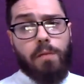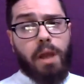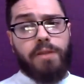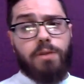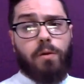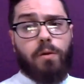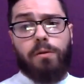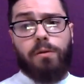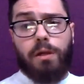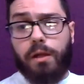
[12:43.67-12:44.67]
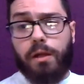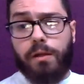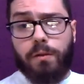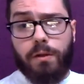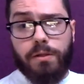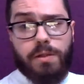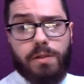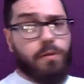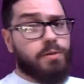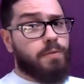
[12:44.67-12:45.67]
My total, including the
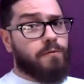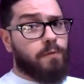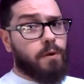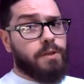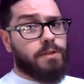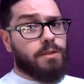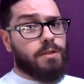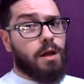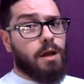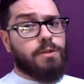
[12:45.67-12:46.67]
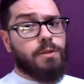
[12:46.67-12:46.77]
sale, was about $46.